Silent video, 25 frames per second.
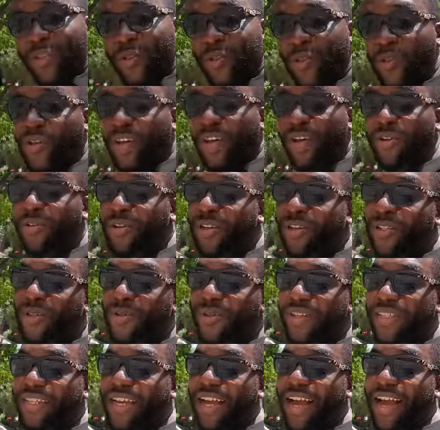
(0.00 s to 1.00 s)
So I couldn't
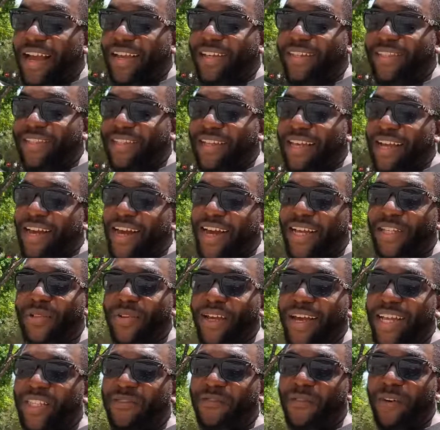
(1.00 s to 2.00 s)
do it, guys. I had
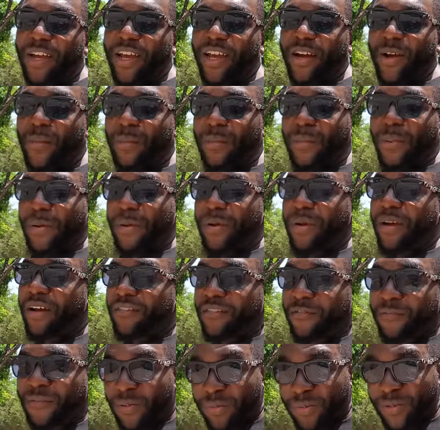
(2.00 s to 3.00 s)
to ask for help
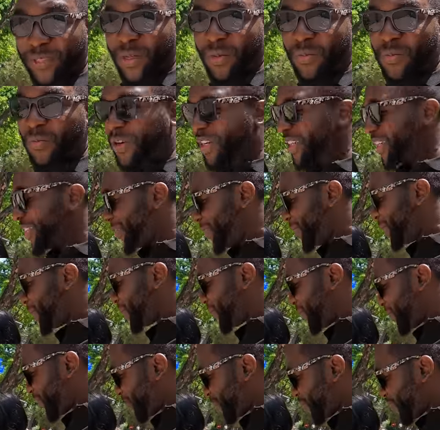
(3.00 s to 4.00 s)
from someone.
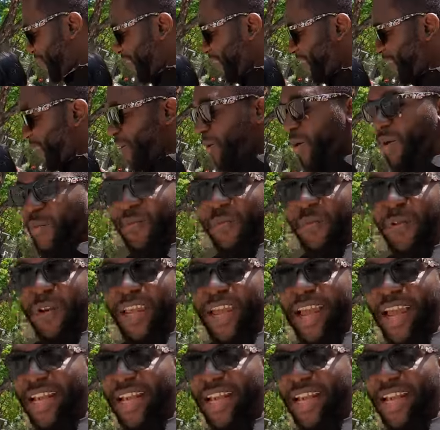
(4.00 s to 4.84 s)
Hopefully,